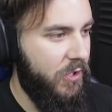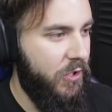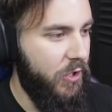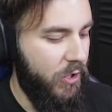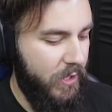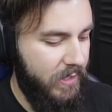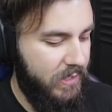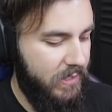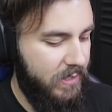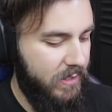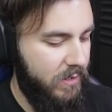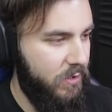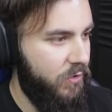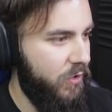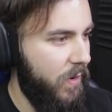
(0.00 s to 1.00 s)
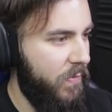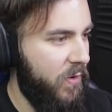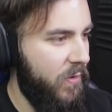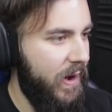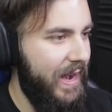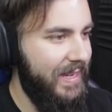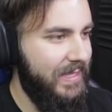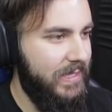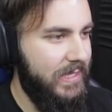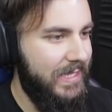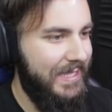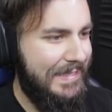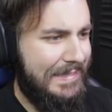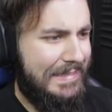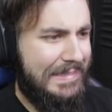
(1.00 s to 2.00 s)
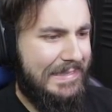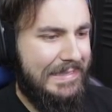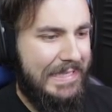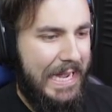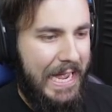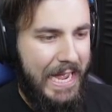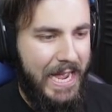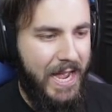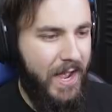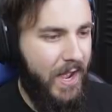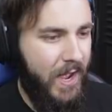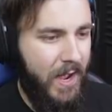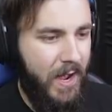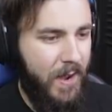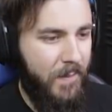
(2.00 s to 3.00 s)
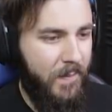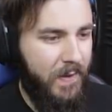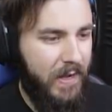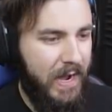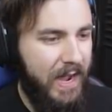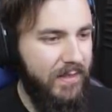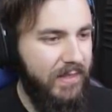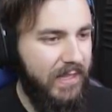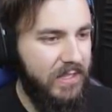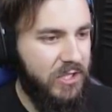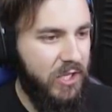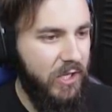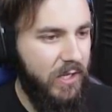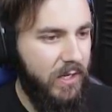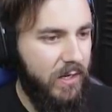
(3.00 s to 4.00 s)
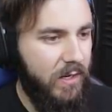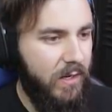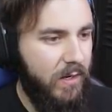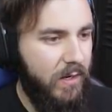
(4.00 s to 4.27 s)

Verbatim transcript: Good. Drop the rest. Um, I think he's good.